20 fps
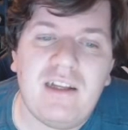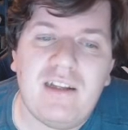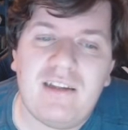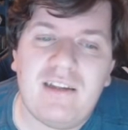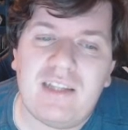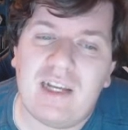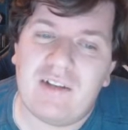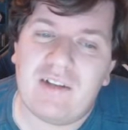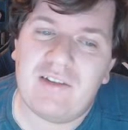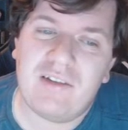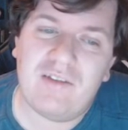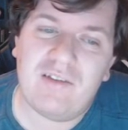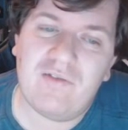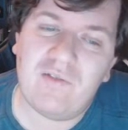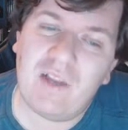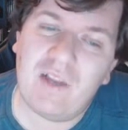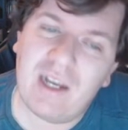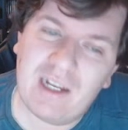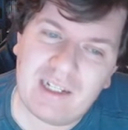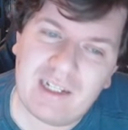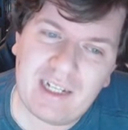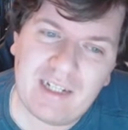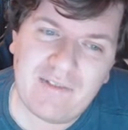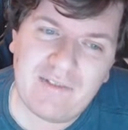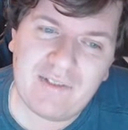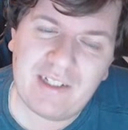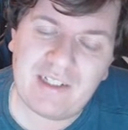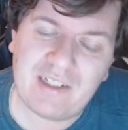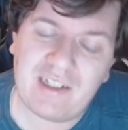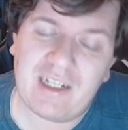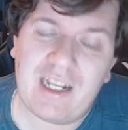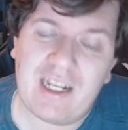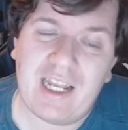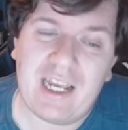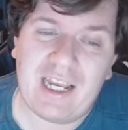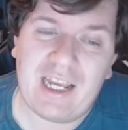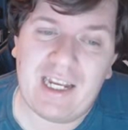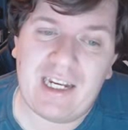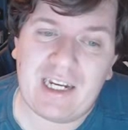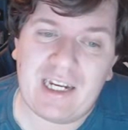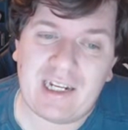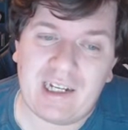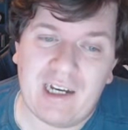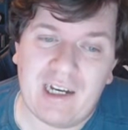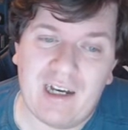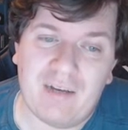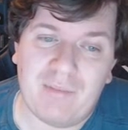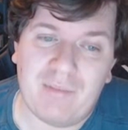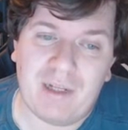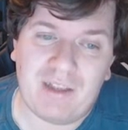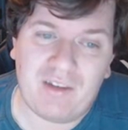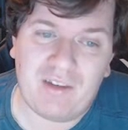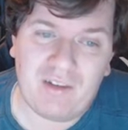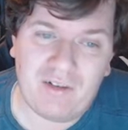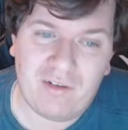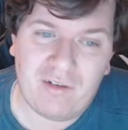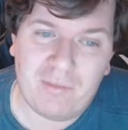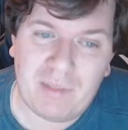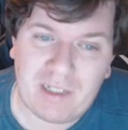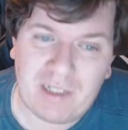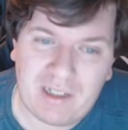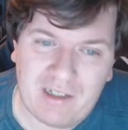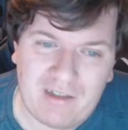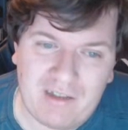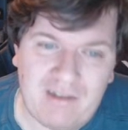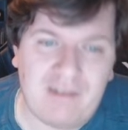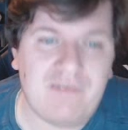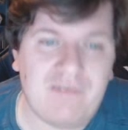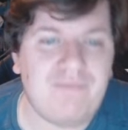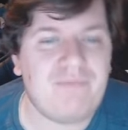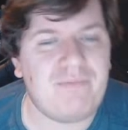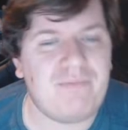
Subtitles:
Now I gave this an A in combat too, because